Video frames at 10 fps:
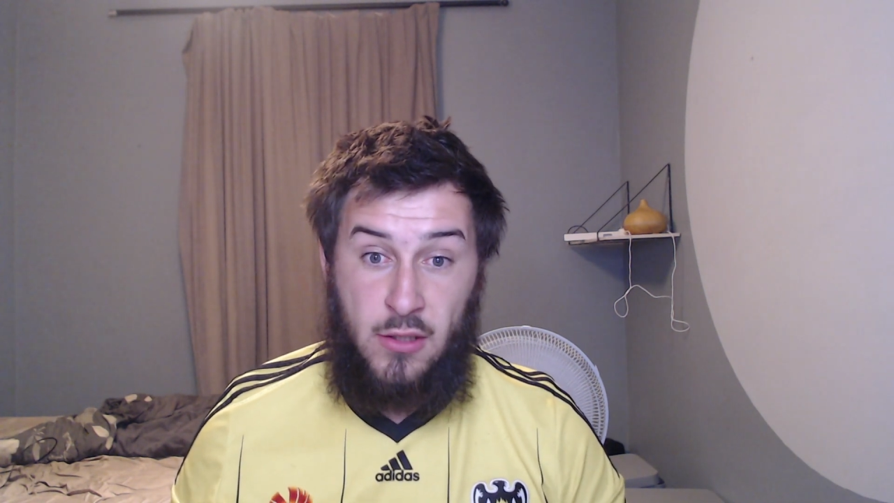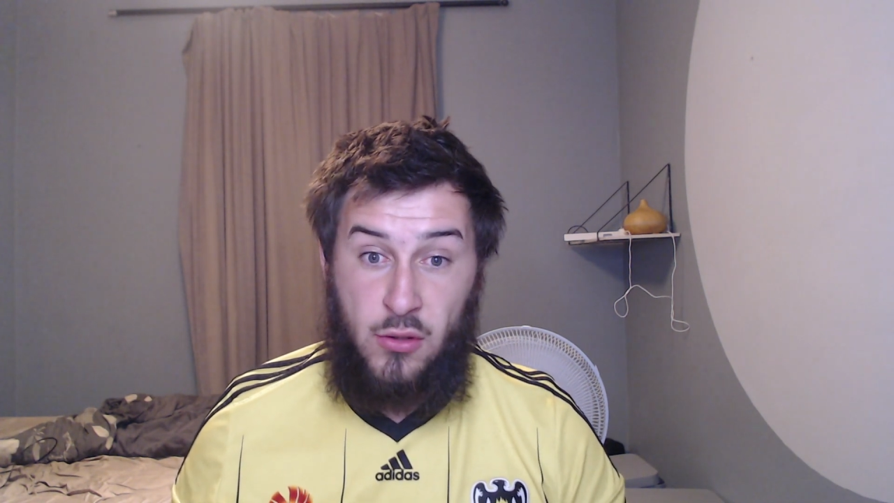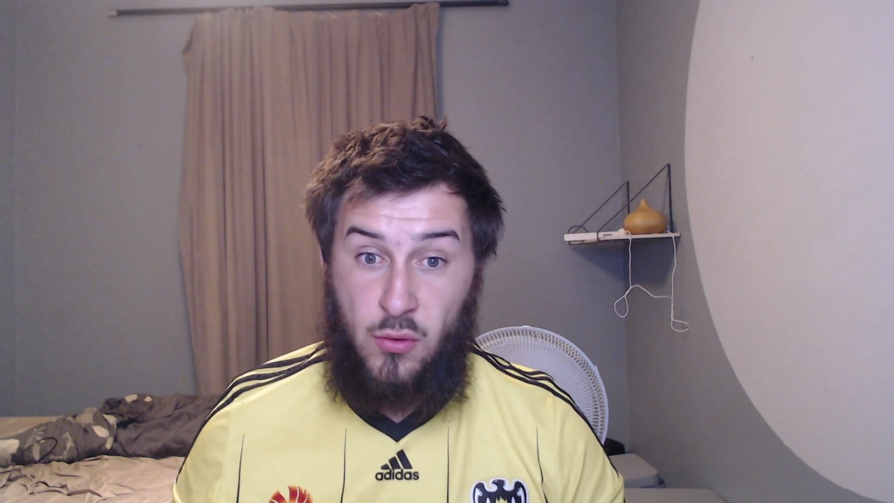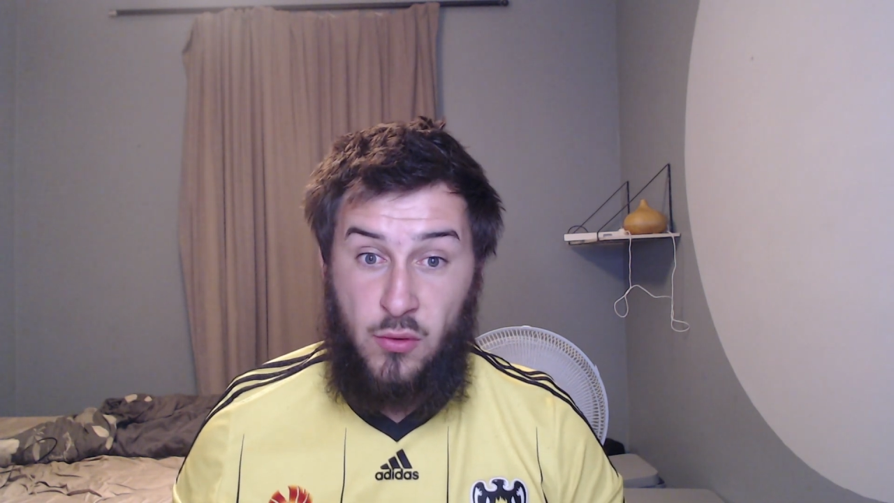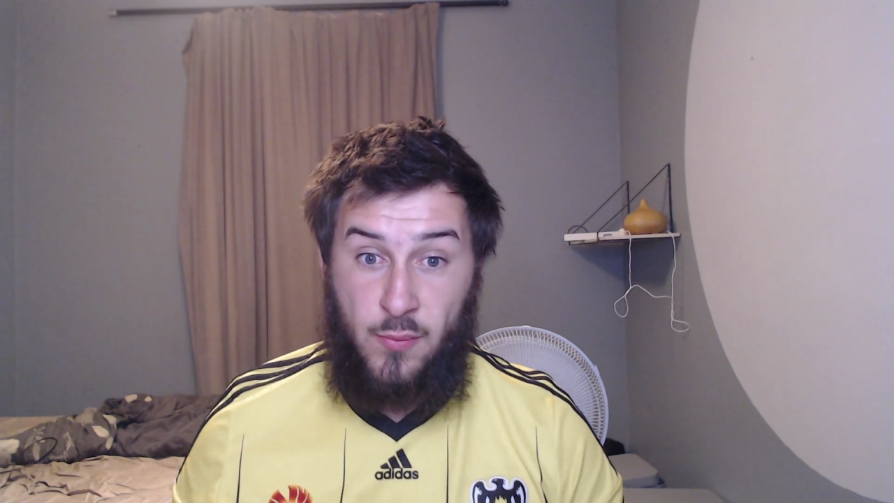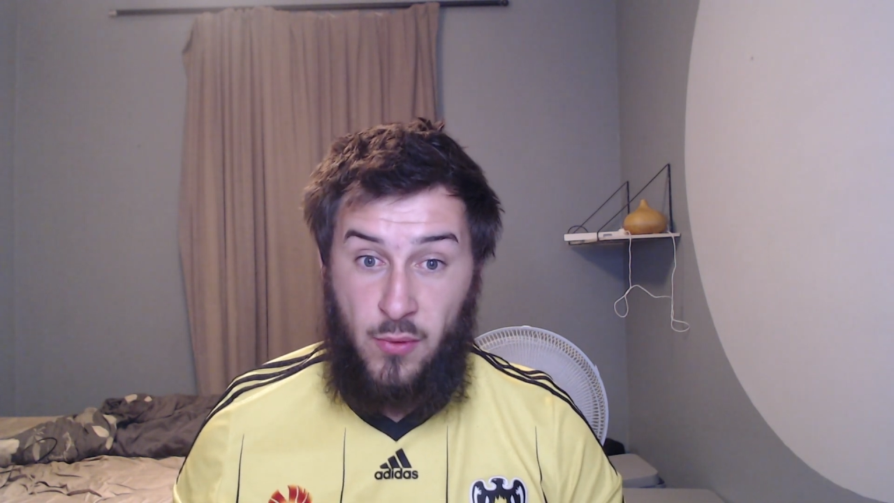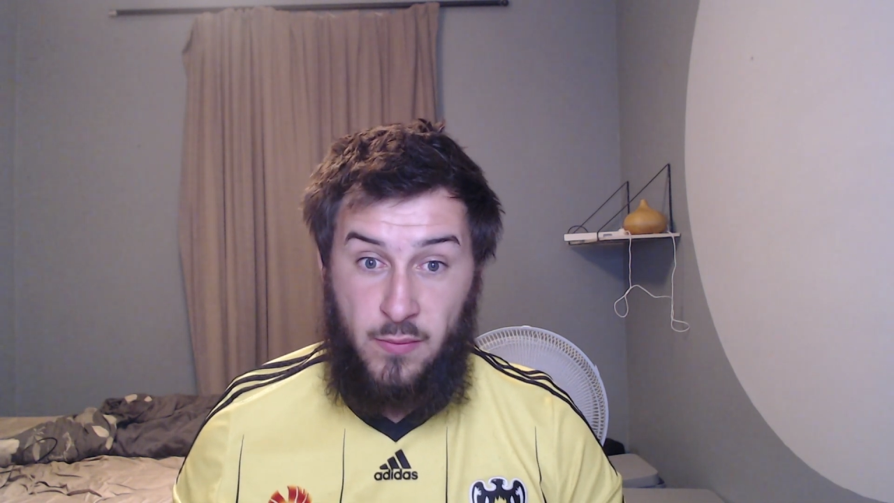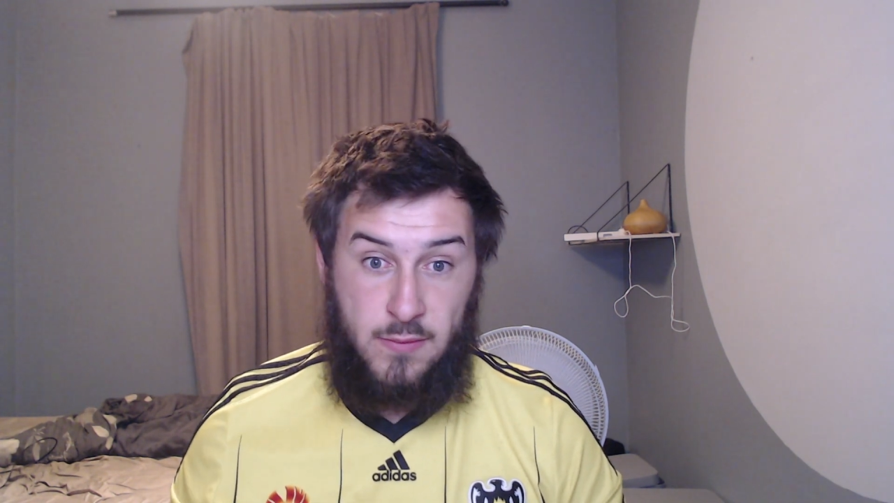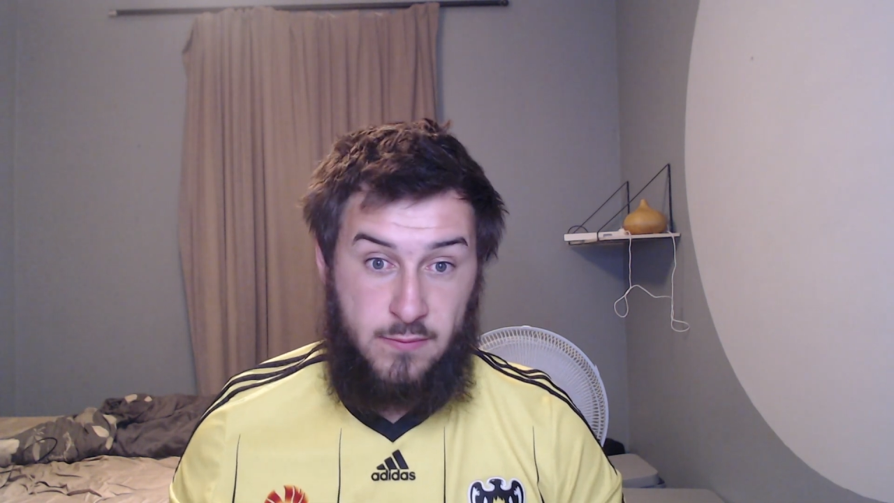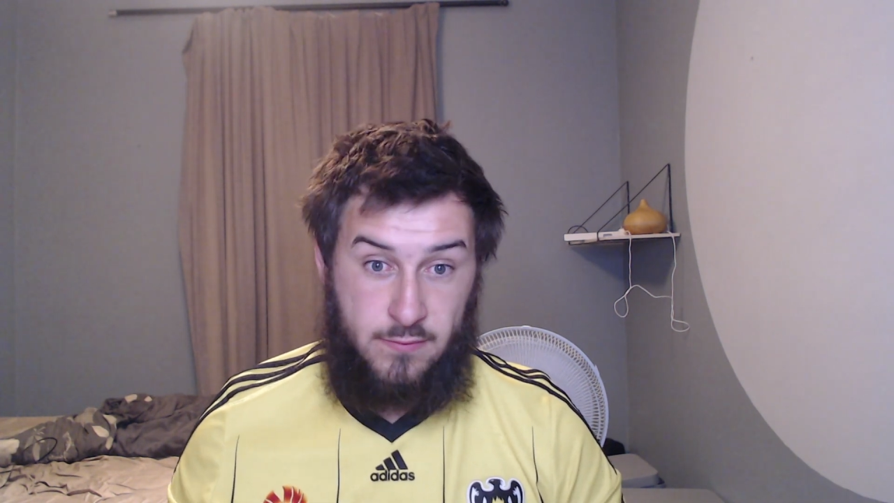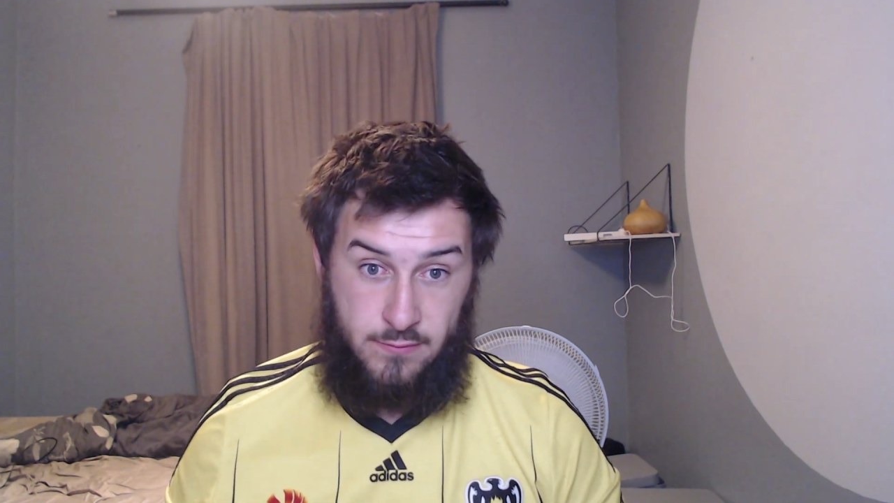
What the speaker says: you're the problem.